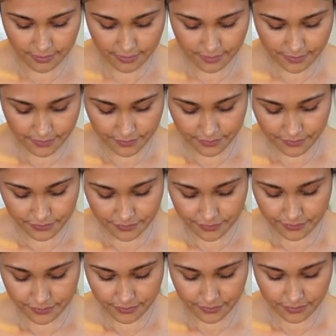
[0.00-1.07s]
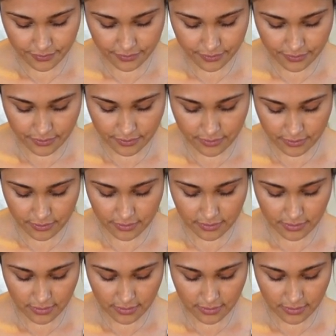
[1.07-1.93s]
[no speech]